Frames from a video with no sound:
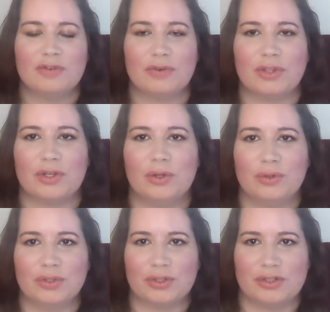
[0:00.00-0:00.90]
For the
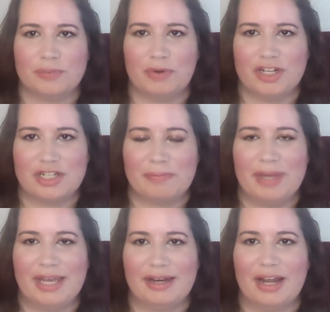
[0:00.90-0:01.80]
Golden Girls Project
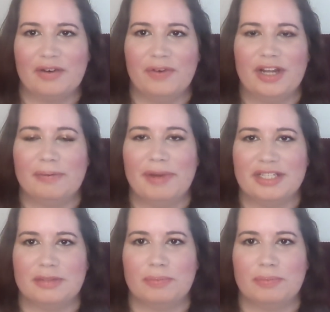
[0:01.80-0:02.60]
pan, I randomized